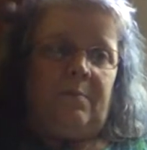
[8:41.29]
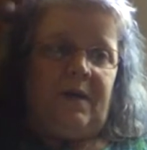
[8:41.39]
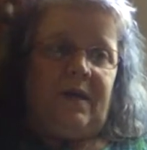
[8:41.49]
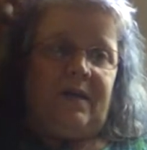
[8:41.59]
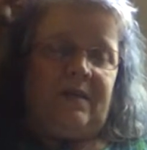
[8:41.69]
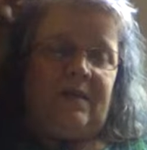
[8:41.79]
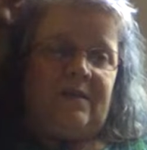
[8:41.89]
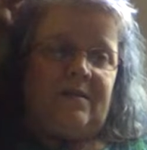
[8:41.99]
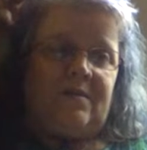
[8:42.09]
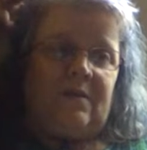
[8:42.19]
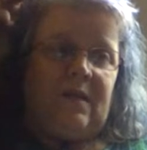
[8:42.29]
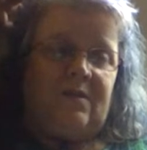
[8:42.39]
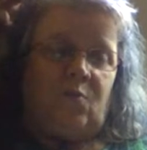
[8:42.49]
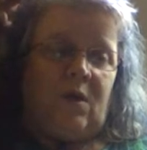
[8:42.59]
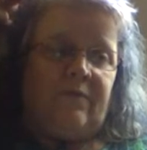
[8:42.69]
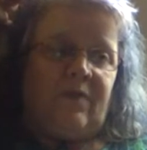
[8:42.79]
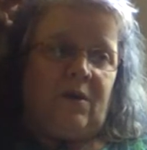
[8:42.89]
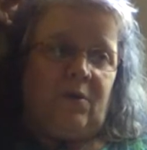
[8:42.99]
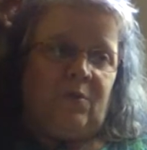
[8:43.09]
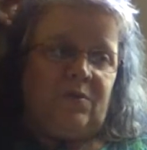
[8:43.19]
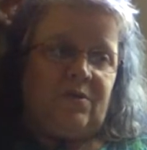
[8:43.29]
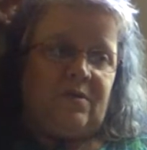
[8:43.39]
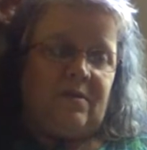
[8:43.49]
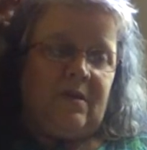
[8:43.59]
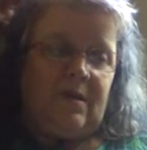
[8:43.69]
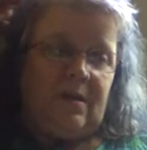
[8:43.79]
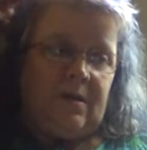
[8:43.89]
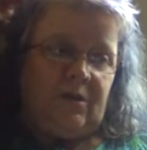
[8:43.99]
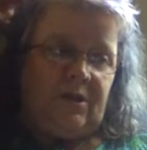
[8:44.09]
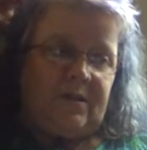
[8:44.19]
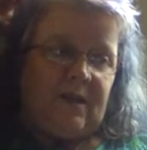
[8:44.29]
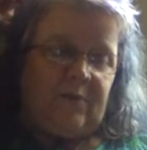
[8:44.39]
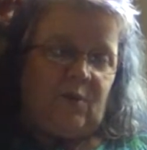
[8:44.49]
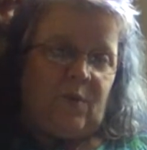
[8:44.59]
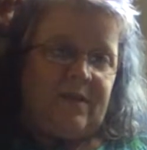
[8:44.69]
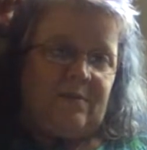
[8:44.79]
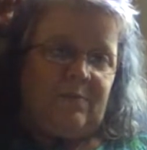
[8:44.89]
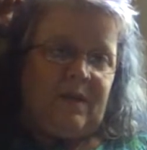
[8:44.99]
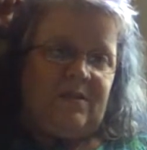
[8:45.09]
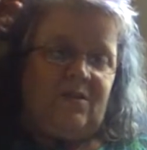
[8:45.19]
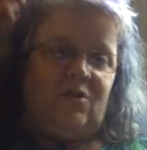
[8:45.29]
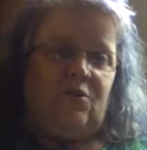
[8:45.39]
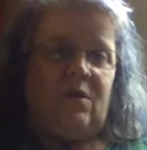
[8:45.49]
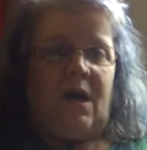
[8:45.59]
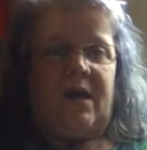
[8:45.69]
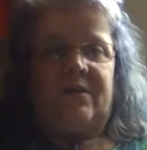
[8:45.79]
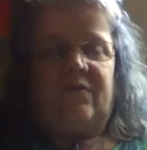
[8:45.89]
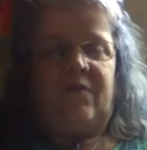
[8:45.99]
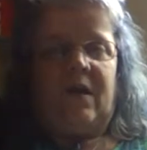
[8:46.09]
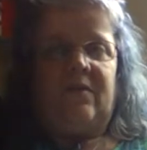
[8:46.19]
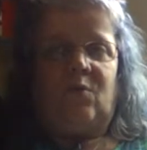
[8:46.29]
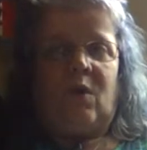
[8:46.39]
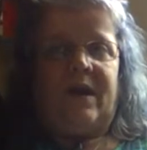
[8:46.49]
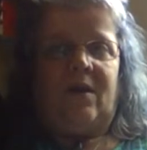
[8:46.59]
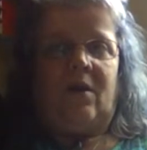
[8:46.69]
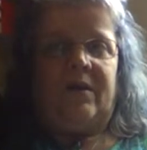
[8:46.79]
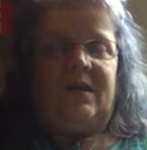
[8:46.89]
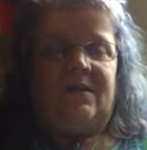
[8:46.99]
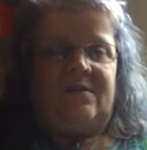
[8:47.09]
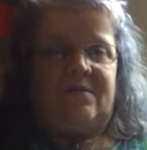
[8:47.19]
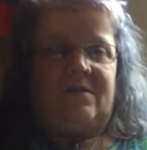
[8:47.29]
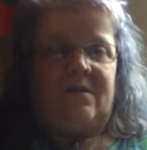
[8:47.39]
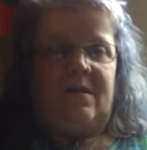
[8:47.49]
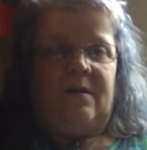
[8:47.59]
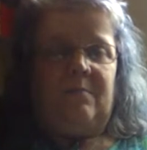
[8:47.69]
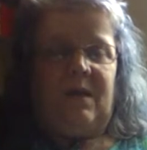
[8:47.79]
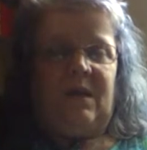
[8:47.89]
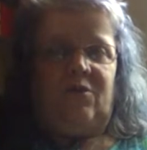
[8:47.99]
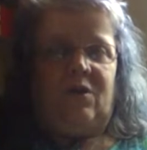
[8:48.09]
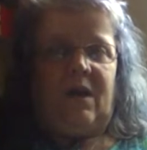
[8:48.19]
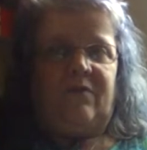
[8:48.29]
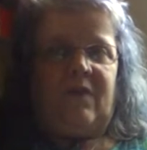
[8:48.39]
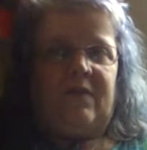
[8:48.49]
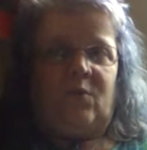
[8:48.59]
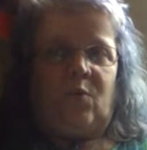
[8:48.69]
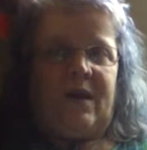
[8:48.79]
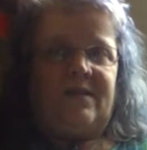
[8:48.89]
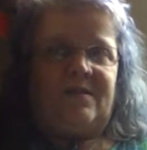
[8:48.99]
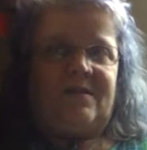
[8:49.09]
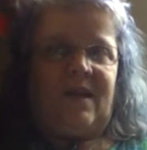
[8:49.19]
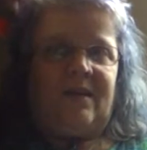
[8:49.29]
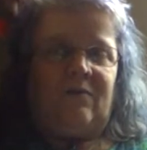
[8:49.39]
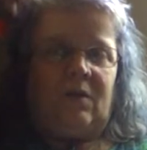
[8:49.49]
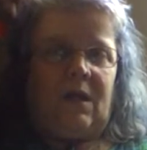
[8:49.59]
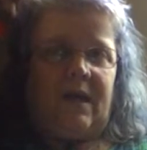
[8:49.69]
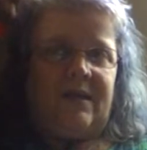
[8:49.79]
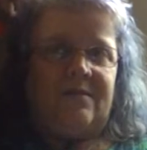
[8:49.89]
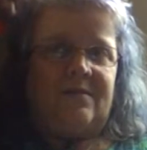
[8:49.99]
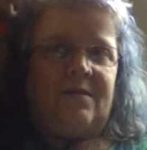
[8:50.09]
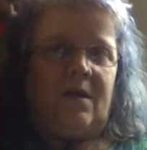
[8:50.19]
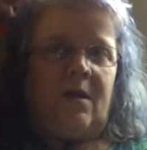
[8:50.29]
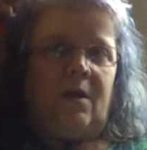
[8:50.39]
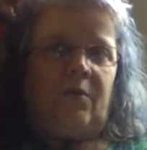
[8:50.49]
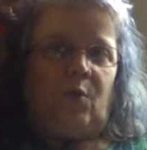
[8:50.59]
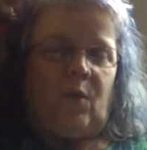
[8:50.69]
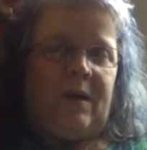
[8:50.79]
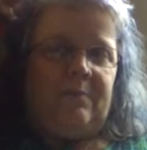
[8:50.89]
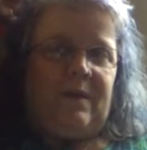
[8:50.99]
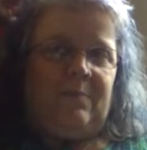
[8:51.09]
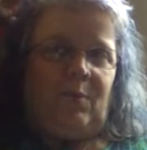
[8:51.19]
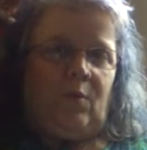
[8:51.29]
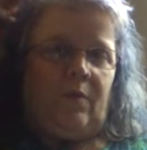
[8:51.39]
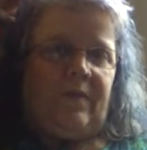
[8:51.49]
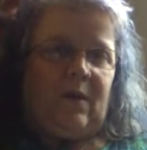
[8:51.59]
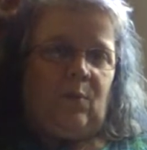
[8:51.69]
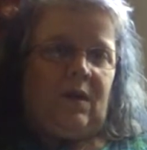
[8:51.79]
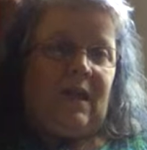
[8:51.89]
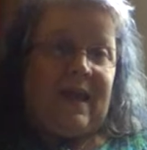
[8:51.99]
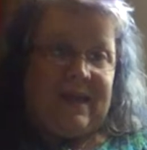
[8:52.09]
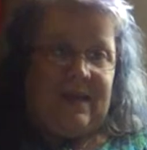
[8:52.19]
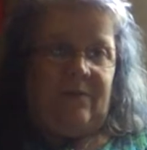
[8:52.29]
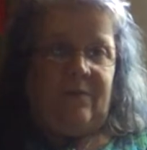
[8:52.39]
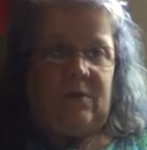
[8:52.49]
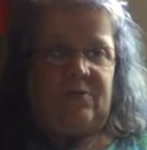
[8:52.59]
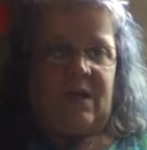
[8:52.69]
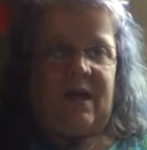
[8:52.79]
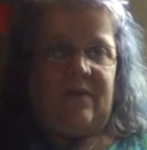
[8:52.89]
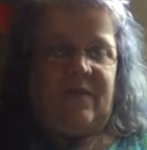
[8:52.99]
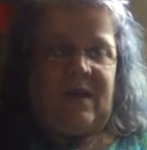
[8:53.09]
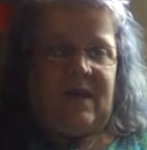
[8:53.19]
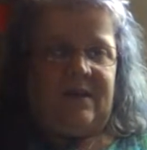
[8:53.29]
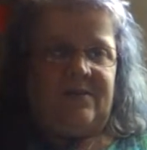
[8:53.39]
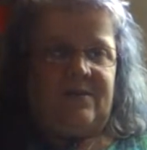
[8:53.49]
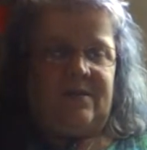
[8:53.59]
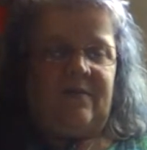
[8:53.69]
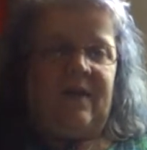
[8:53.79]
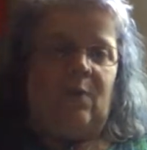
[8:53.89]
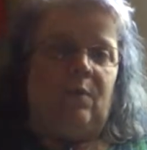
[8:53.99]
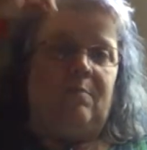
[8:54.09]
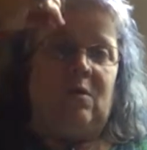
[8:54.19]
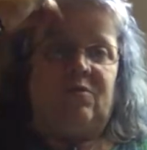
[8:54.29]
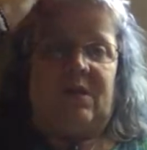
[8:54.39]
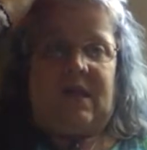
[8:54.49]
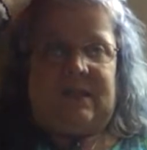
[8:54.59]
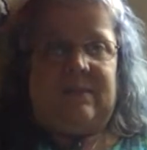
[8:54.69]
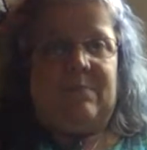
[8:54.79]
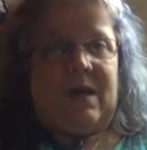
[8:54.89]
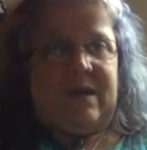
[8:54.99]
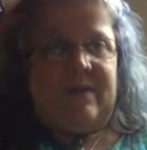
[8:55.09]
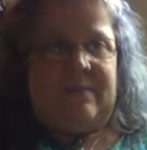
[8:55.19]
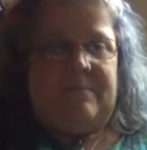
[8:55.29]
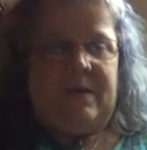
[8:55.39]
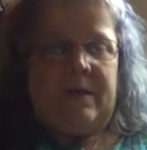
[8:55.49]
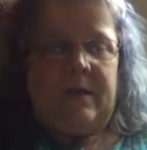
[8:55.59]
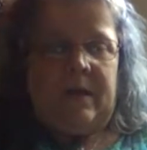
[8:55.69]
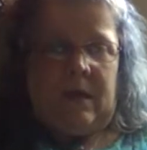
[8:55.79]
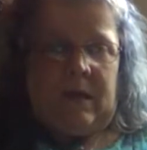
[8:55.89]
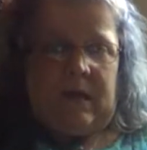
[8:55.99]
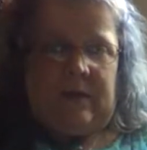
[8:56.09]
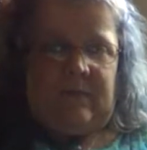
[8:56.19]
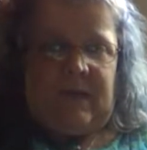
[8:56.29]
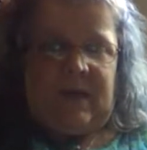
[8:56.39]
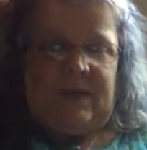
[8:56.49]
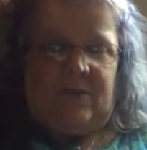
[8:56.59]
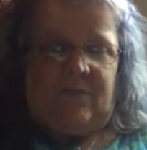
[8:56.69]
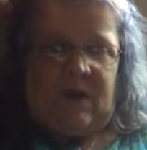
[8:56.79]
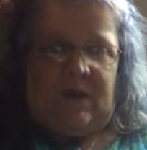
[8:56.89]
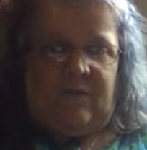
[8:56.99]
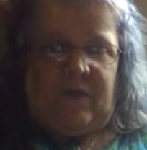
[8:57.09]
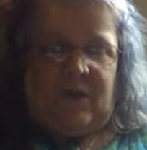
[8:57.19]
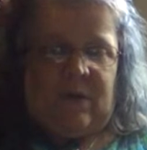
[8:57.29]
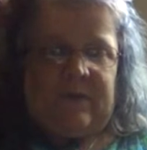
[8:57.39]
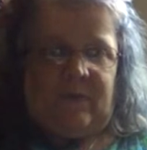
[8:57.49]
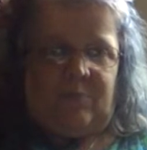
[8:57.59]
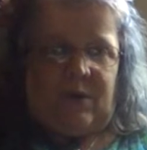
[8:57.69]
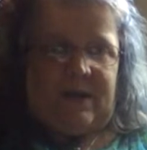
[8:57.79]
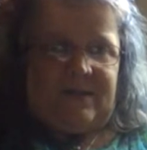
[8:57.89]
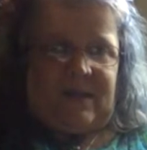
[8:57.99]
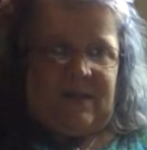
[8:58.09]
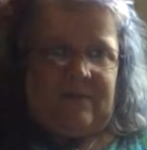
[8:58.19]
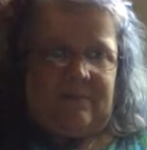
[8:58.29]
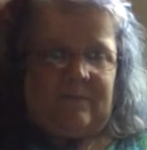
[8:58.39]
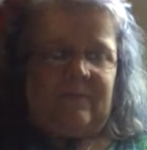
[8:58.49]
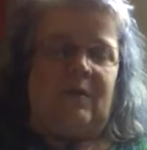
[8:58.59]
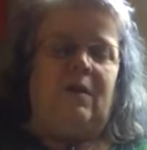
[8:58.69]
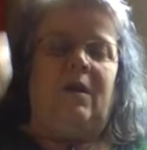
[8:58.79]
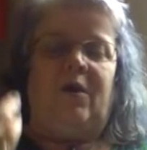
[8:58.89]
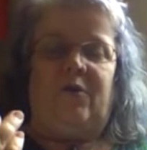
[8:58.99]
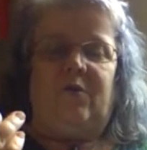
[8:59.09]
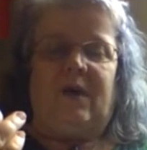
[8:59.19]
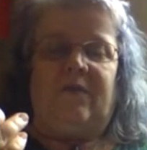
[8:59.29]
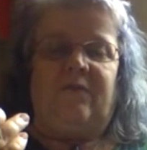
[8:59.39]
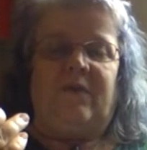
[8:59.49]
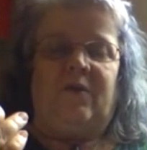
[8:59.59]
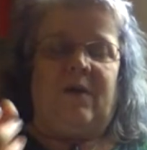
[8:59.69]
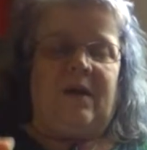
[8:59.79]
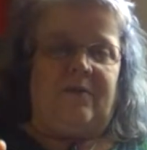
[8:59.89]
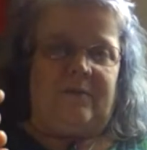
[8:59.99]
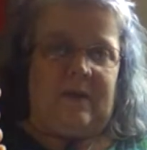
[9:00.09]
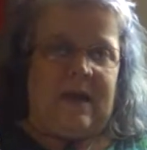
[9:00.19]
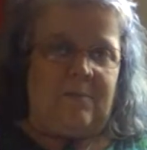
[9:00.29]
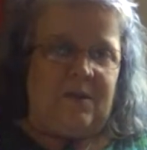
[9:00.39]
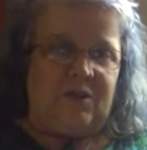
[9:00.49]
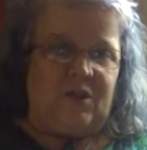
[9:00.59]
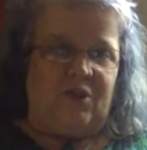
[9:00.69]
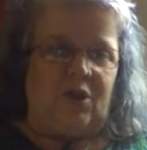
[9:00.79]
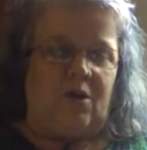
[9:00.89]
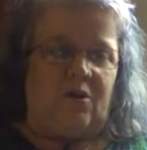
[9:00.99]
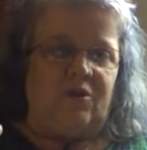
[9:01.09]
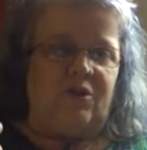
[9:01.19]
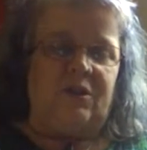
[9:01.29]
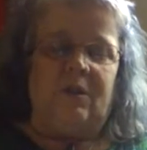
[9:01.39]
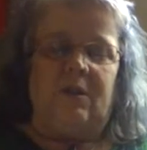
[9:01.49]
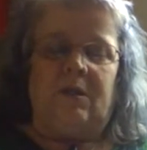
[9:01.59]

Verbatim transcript: But it's it's one of those, just like with the resin pieces, you got to find the right audience, meaning you got to find the right set of clients the right people that would like those kind of things that would most likely buy them. And then you've got to figure out the pricing. You know, you've got to figure out how much to charge.